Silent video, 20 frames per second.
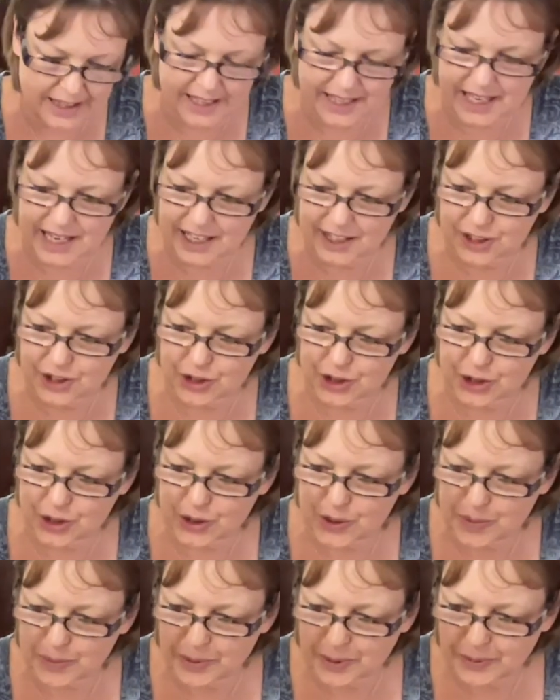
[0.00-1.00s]
the next
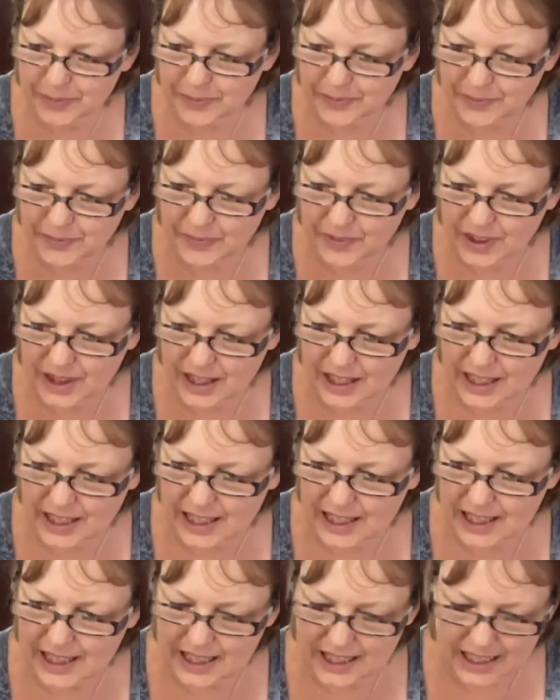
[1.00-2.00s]
job
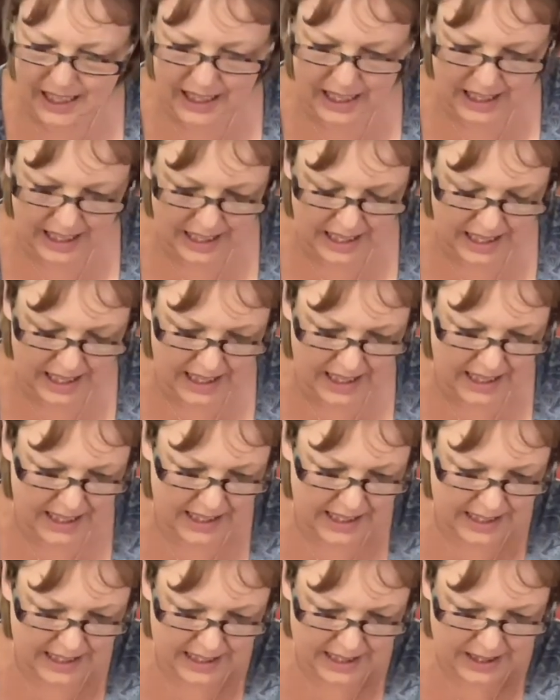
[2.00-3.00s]

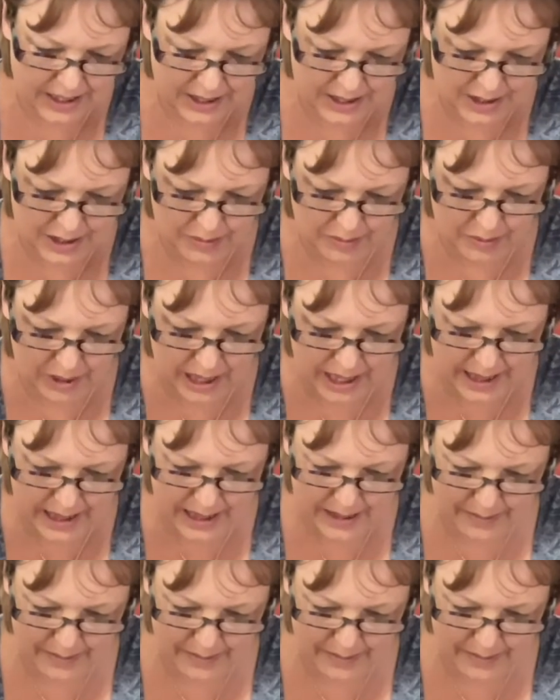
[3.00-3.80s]
is to pin the